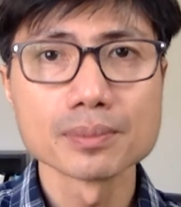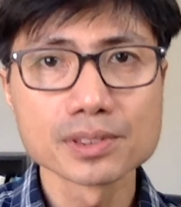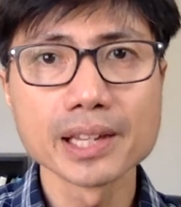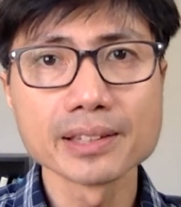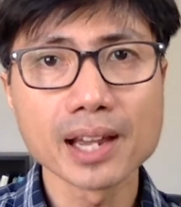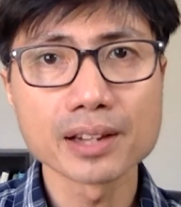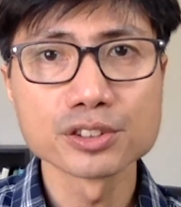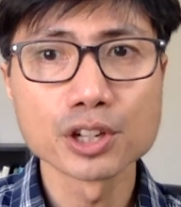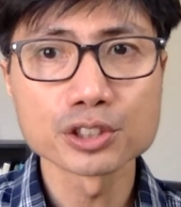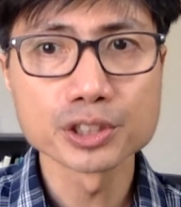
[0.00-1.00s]
state tax
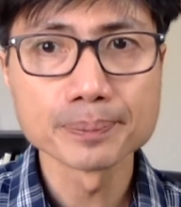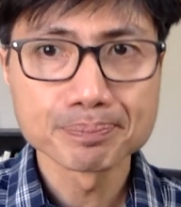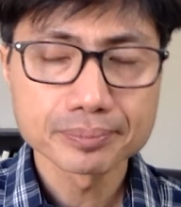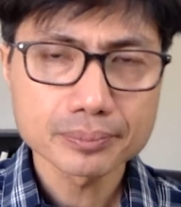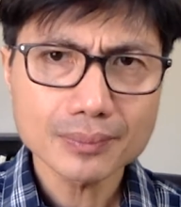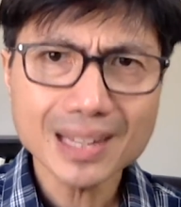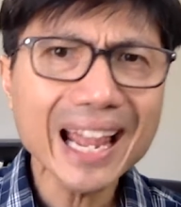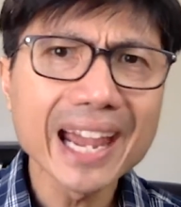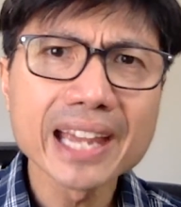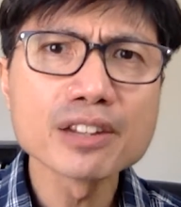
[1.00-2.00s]
deduction,
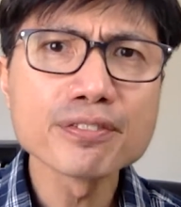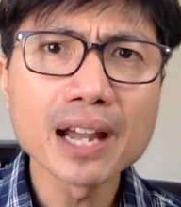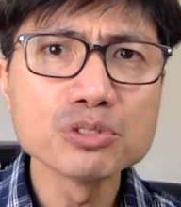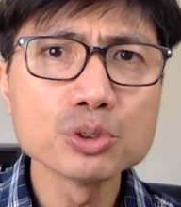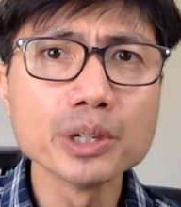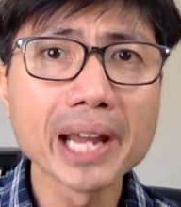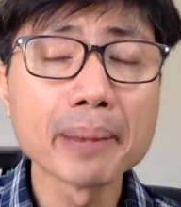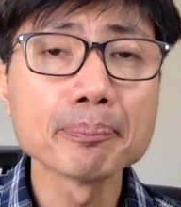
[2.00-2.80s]
and the 529